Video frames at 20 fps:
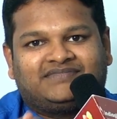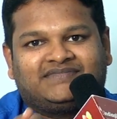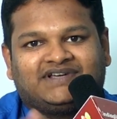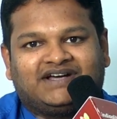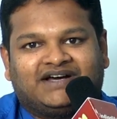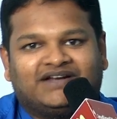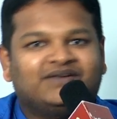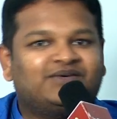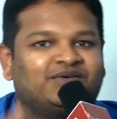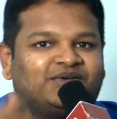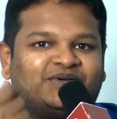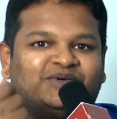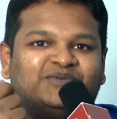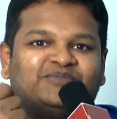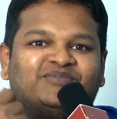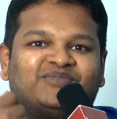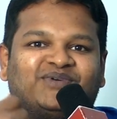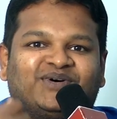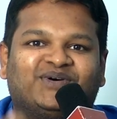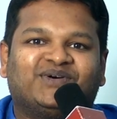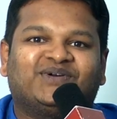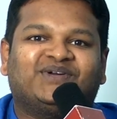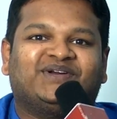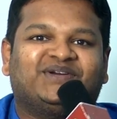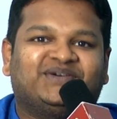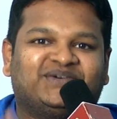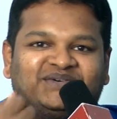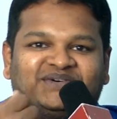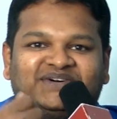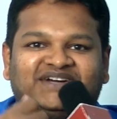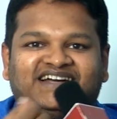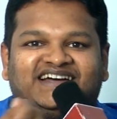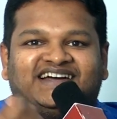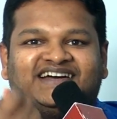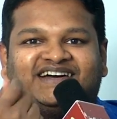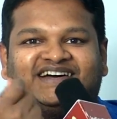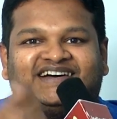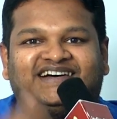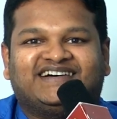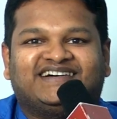curriculum, or
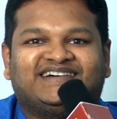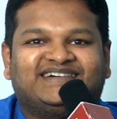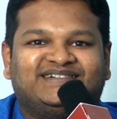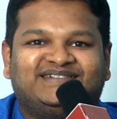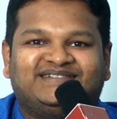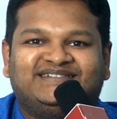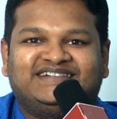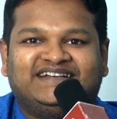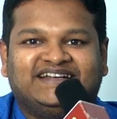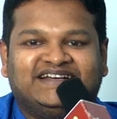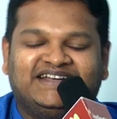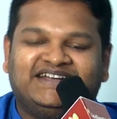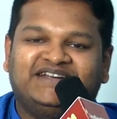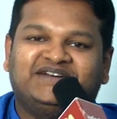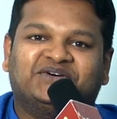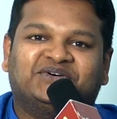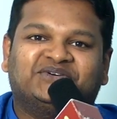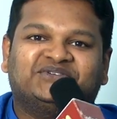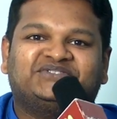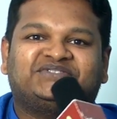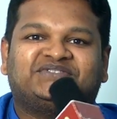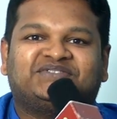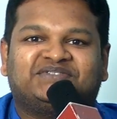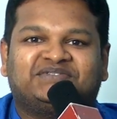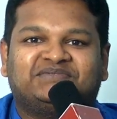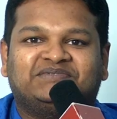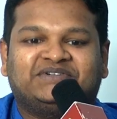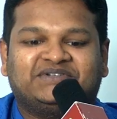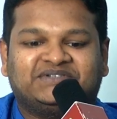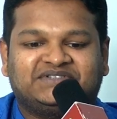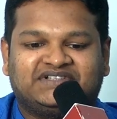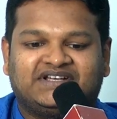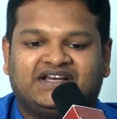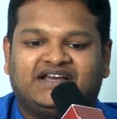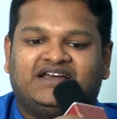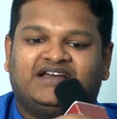degree course, because